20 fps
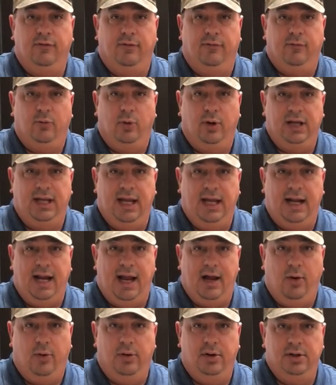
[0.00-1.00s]
for 48
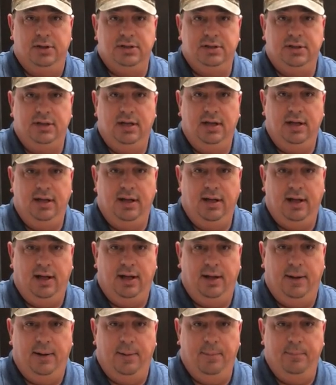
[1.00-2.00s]
hours.
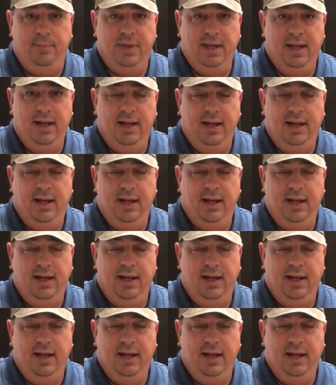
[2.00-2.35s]
Um,